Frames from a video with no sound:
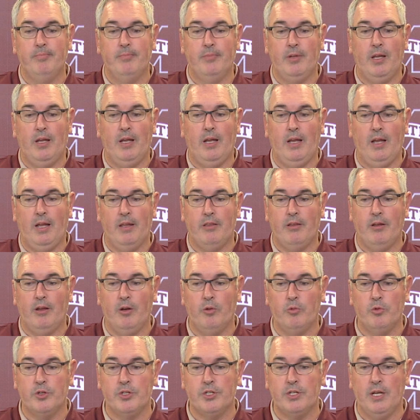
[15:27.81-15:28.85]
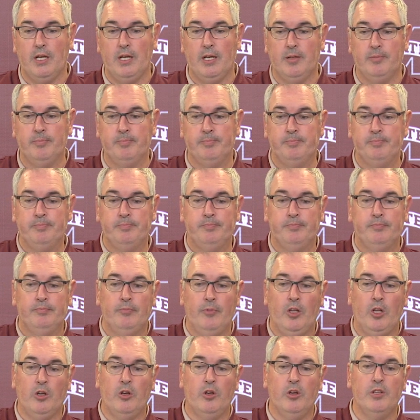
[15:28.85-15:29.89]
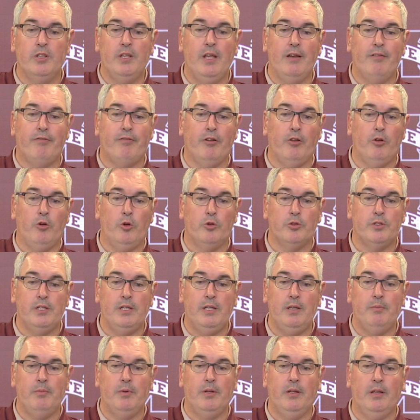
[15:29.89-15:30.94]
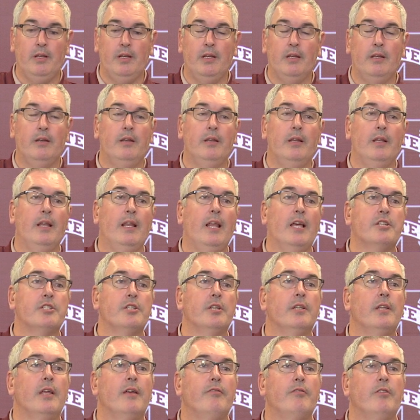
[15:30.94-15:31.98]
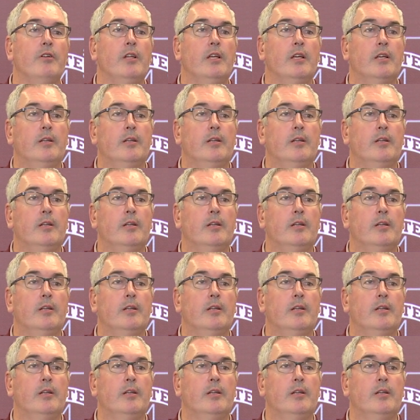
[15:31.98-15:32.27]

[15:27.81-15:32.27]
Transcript: Uh, I thought it was uh, a good day for the whole team and, and, a, and an excellent day for Nick.